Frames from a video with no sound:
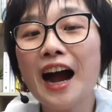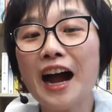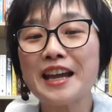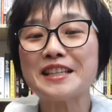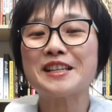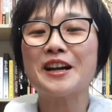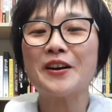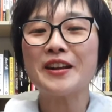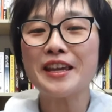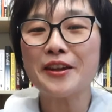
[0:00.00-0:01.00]
Hi, it's
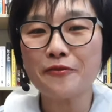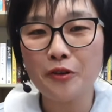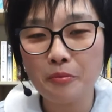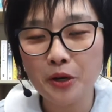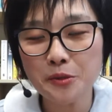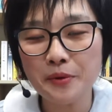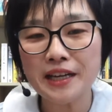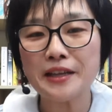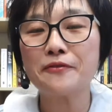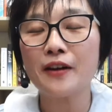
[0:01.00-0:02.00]
Connie here from
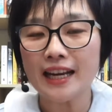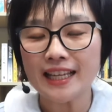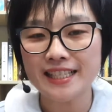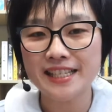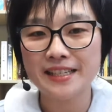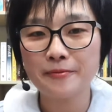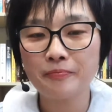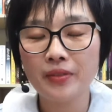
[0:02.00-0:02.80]
Prosperity Finance,